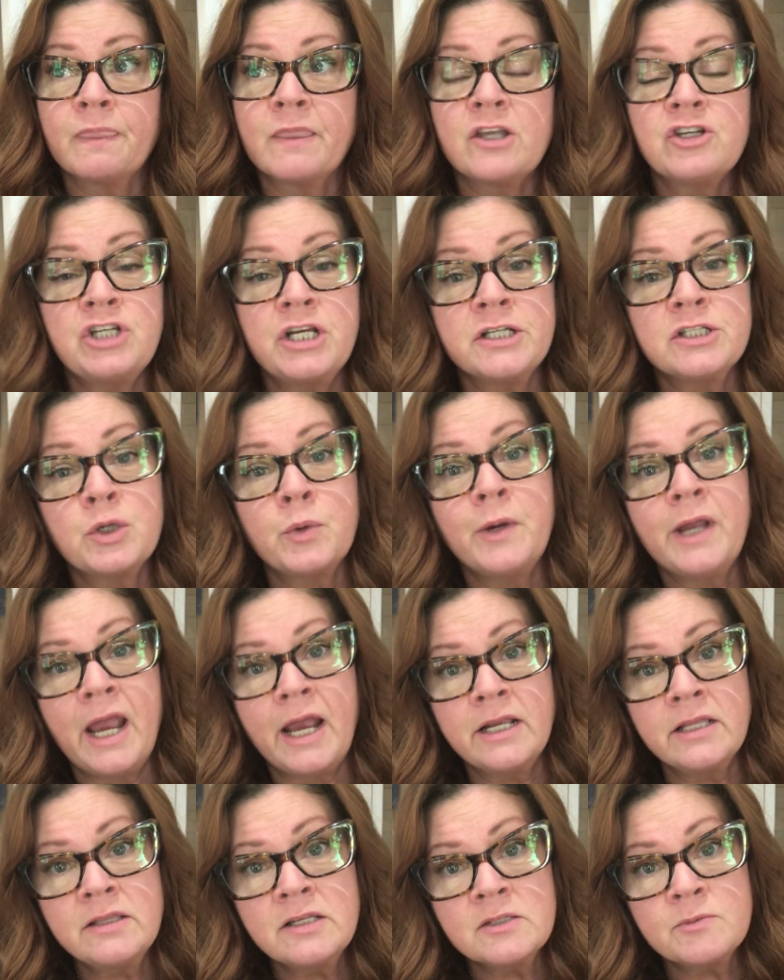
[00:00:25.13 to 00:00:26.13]
She has
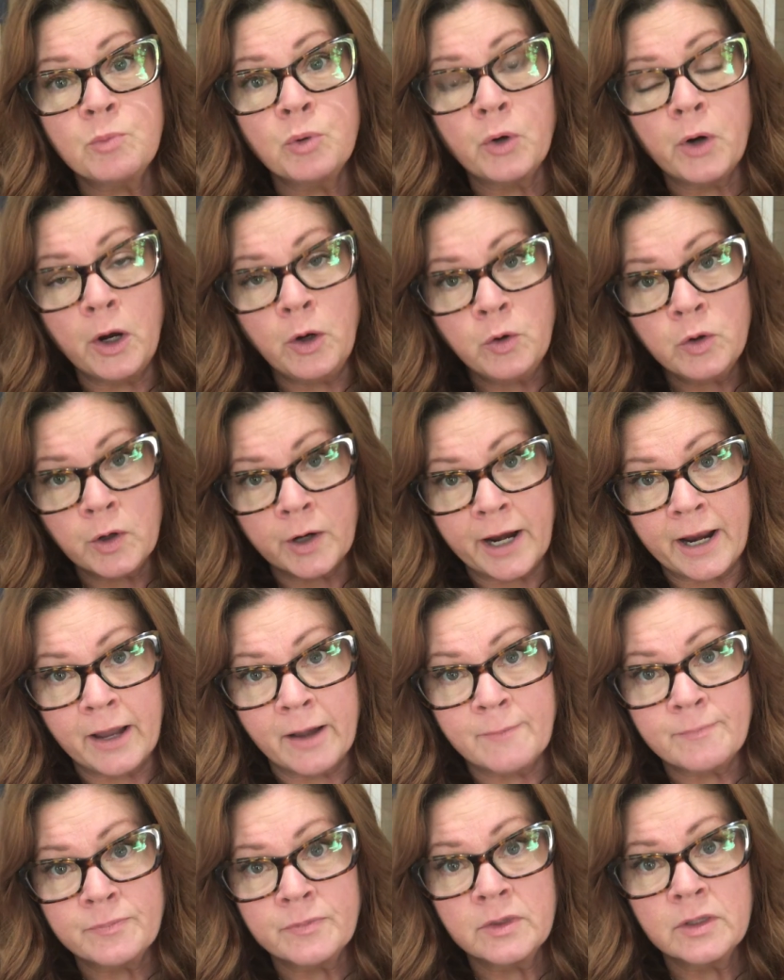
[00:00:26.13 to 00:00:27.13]
created this
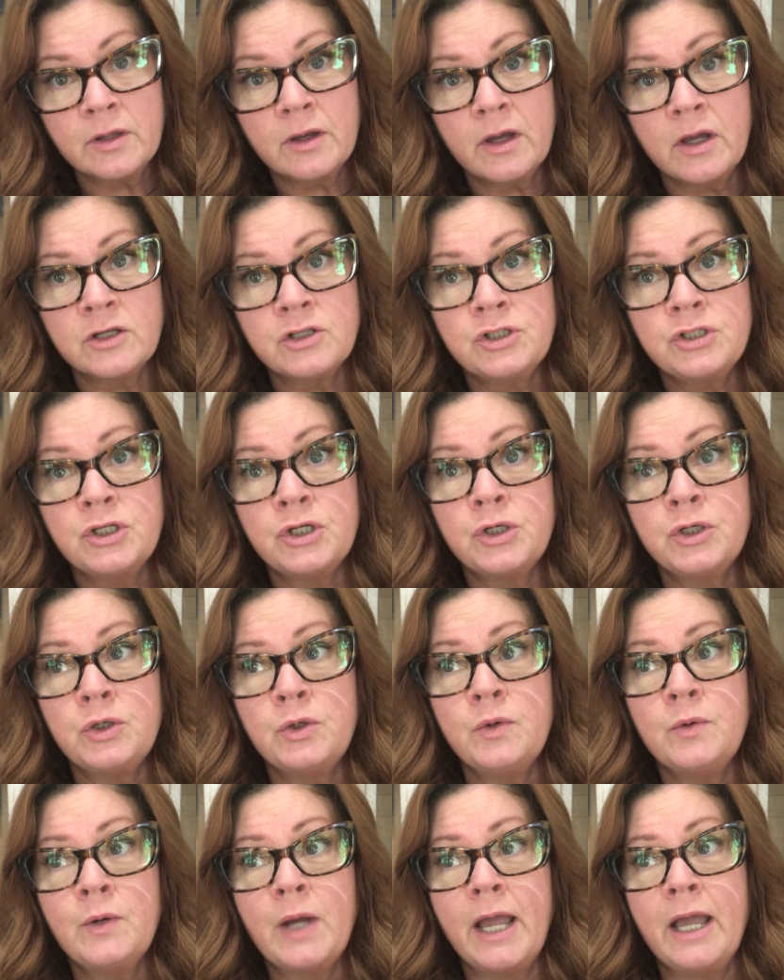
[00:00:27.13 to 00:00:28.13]
program
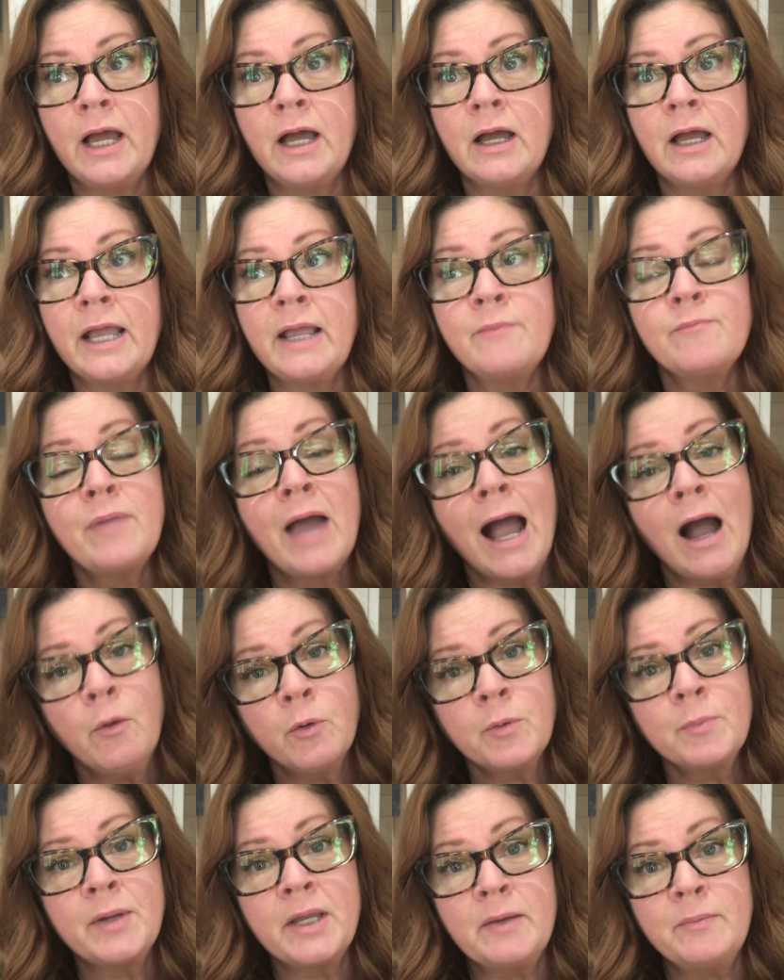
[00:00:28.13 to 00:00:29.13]
to
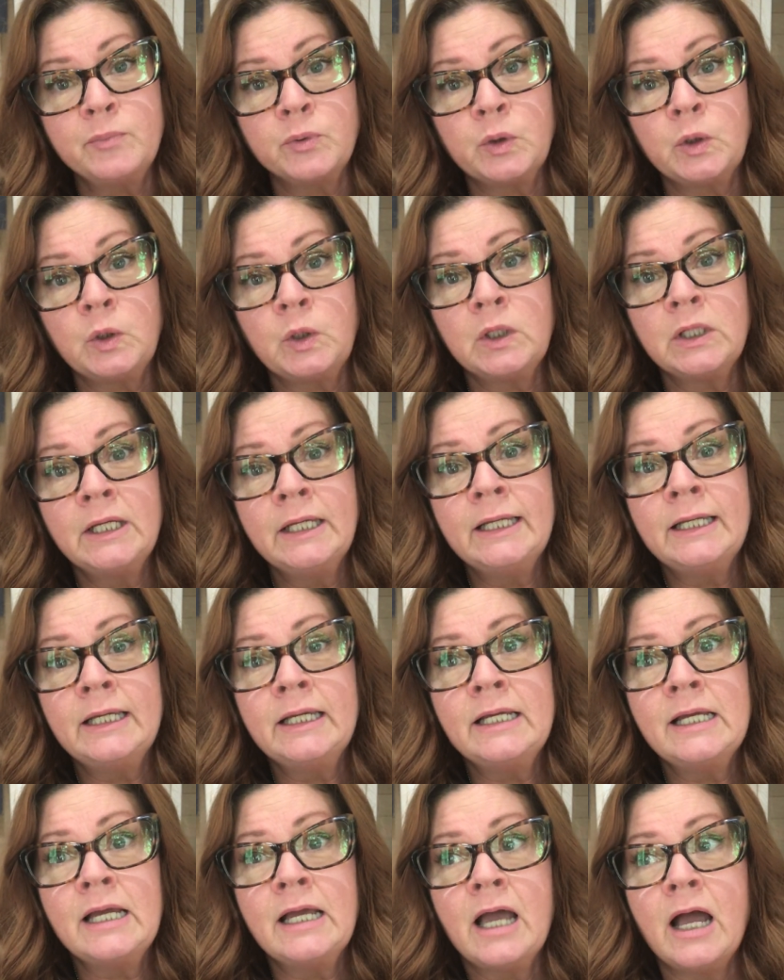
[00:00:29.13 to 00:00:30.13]
empower people
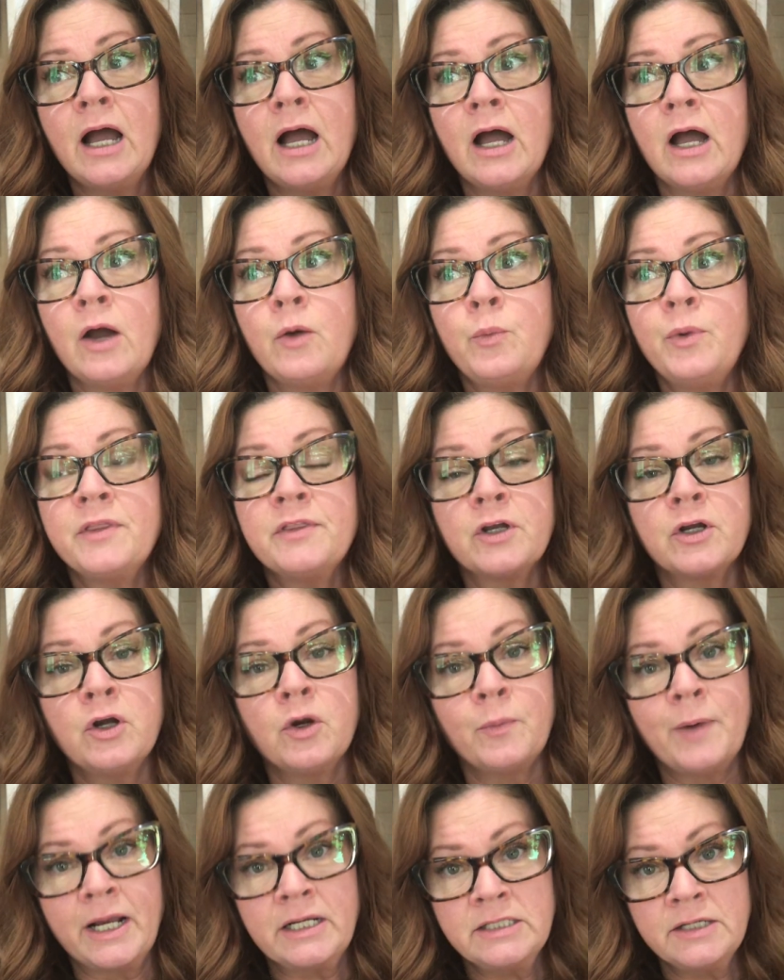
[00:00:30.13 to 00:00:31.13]
with the
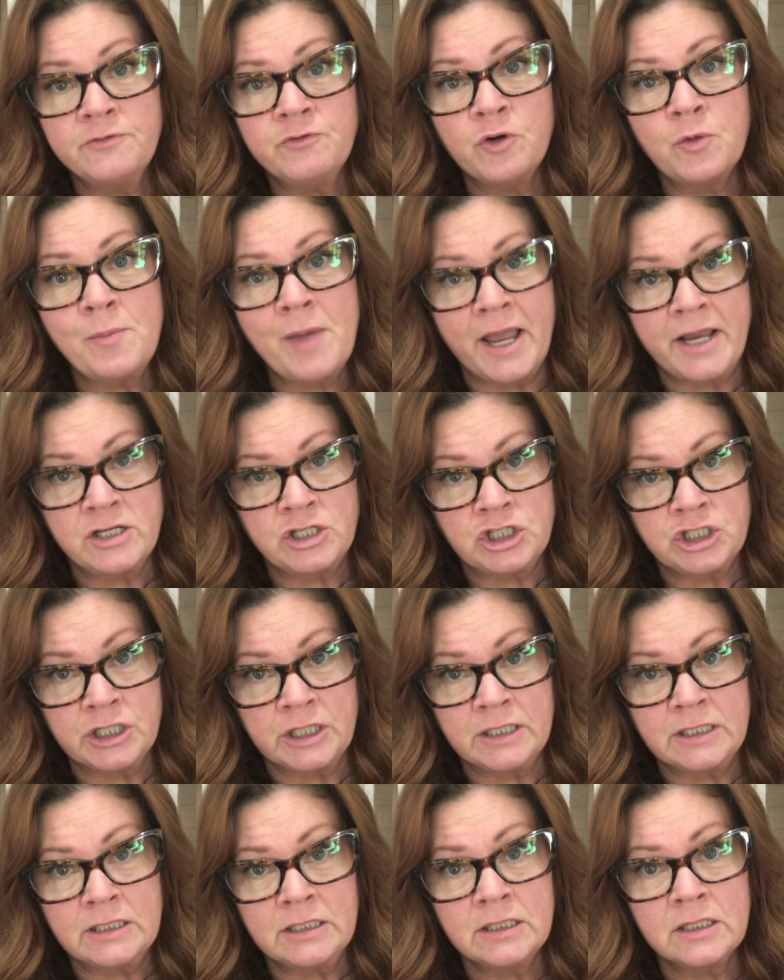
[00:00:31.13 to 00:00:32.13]
correct
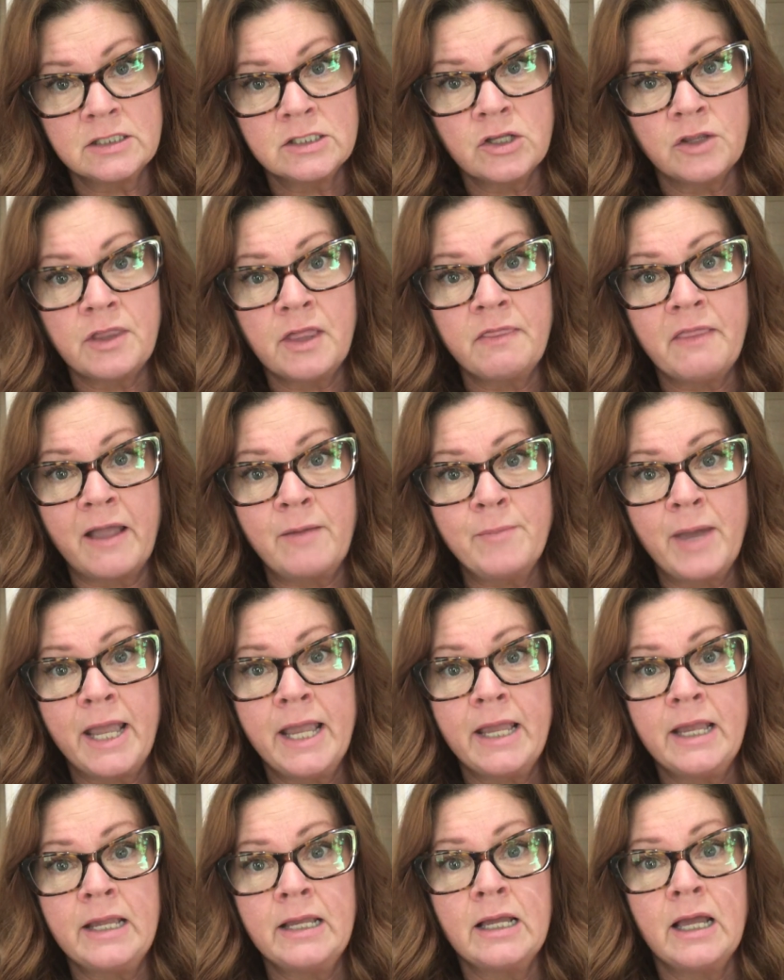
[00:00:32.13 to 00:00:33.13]
information so that they
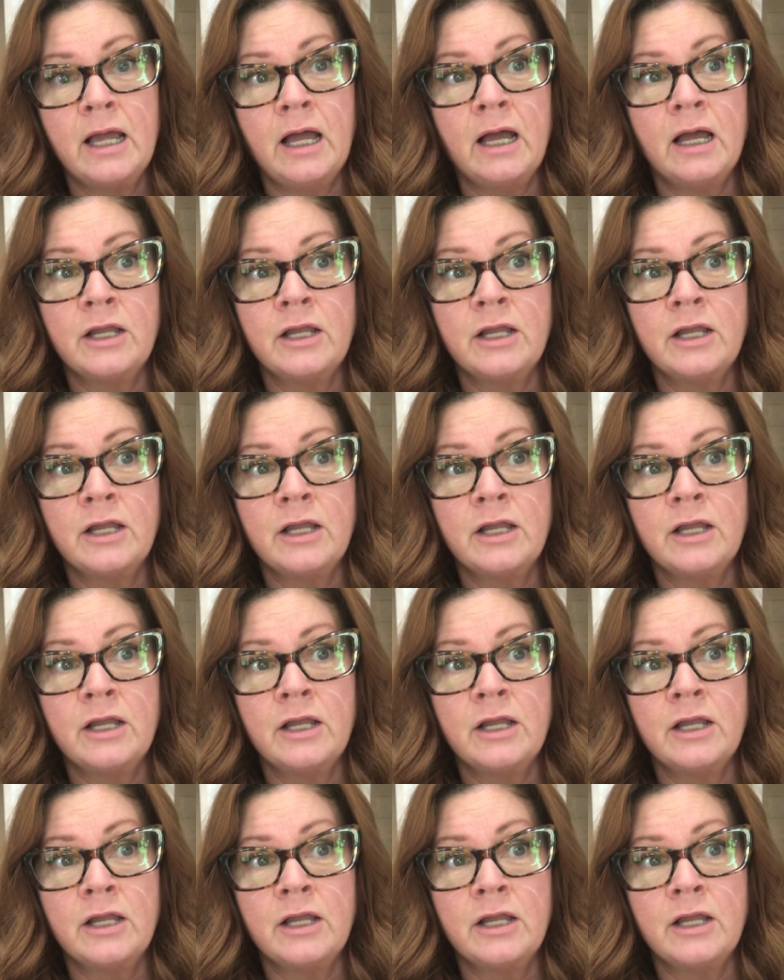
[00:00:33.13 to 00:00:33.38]
may,